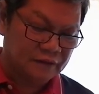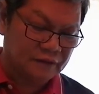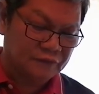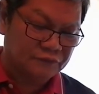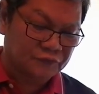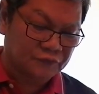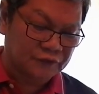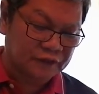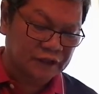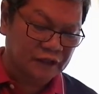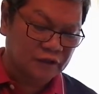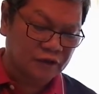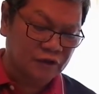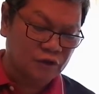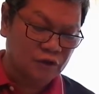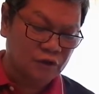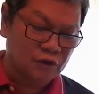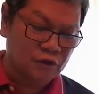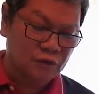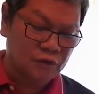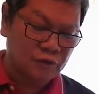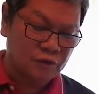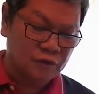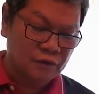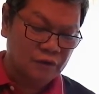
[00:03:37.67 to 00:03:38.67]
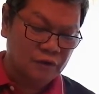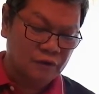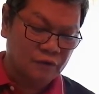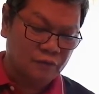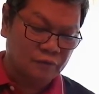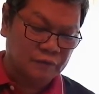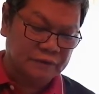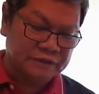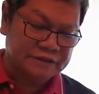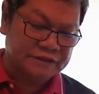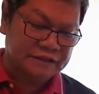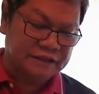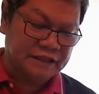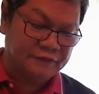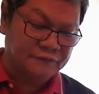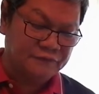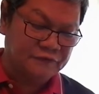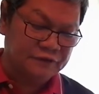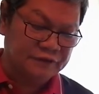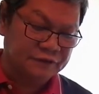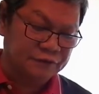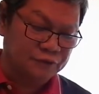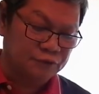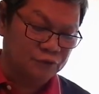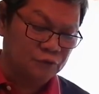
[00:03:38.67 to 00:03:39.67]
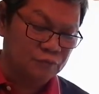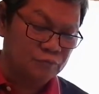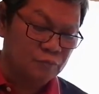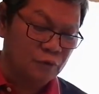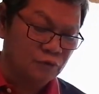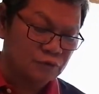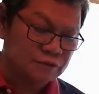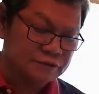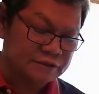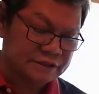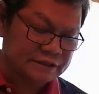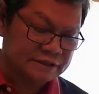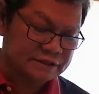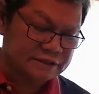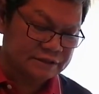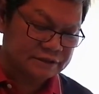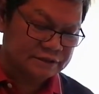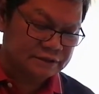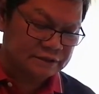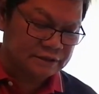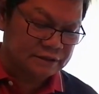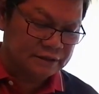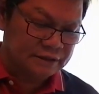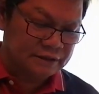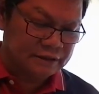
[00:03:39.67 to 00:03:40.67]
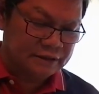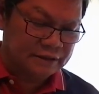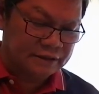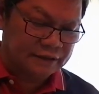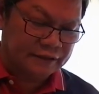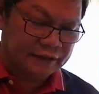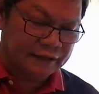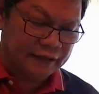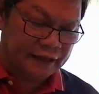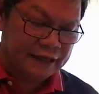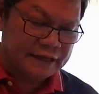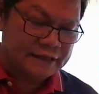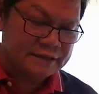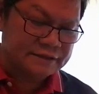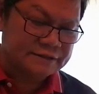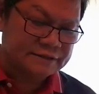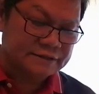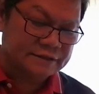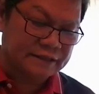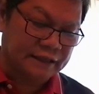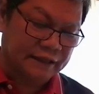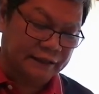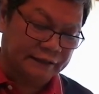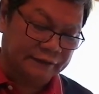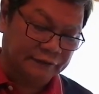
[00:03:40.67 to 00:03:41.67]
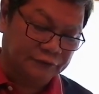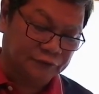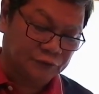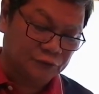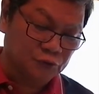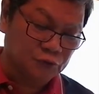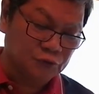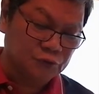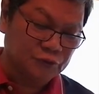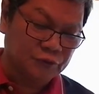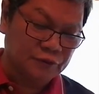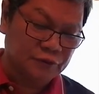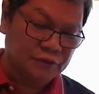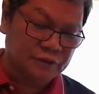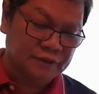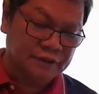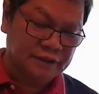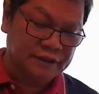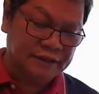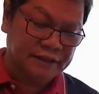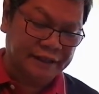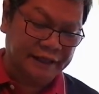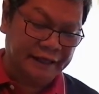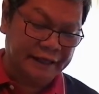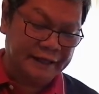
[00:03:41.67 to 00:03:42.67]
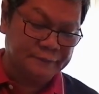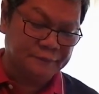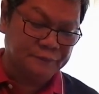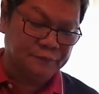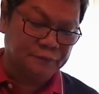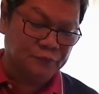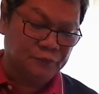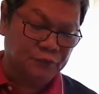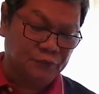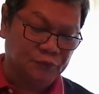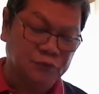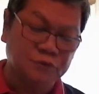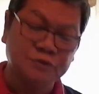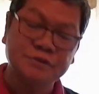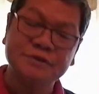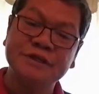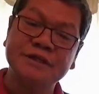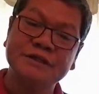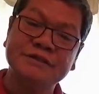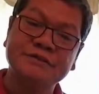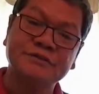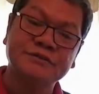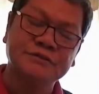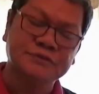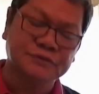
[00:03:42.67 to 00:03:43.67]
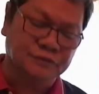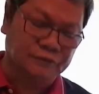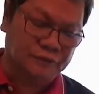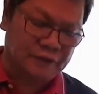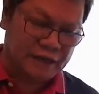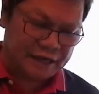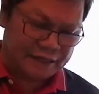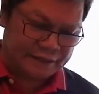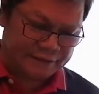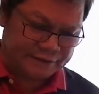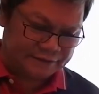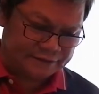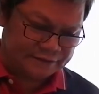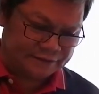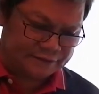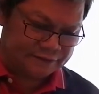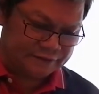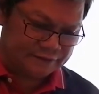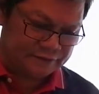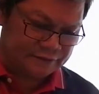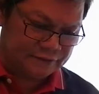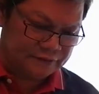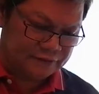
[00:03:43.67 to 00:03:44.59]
For the law was given through Moses. Grace and truth came through Jesus Christ.